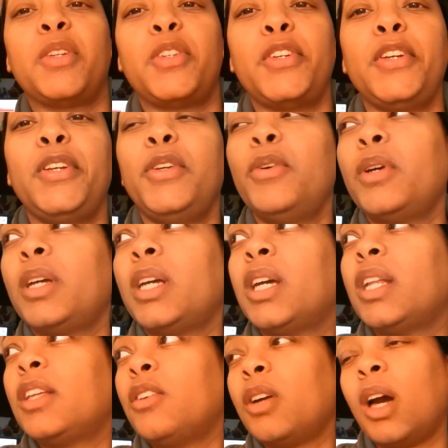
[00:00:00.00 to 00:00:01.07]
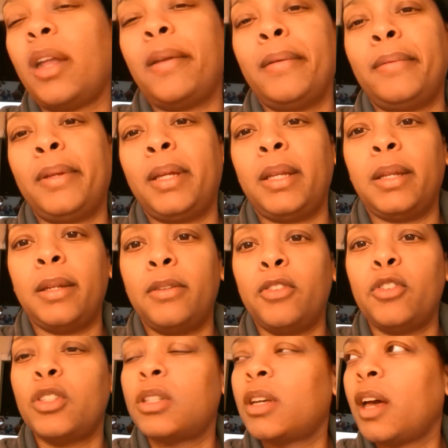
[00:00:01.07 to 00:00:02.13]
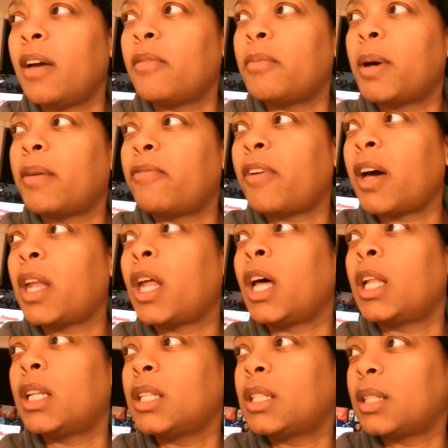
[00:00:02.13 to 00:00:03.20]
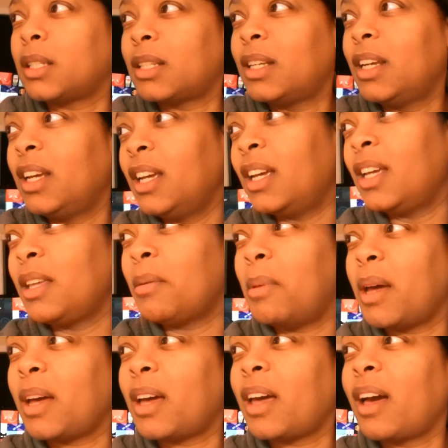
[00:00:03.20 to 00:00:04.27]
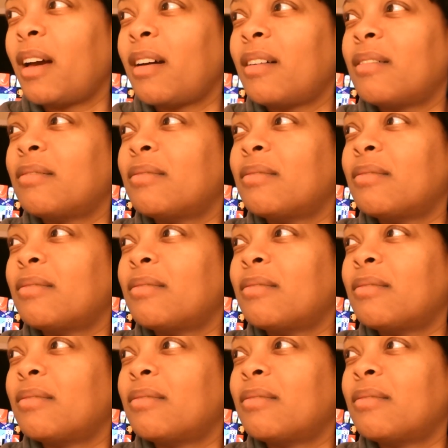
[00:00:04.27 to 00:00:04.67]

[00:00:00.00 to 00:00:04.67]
She, you can get it. You got enough to get it. You still have about five dollars in your bank account.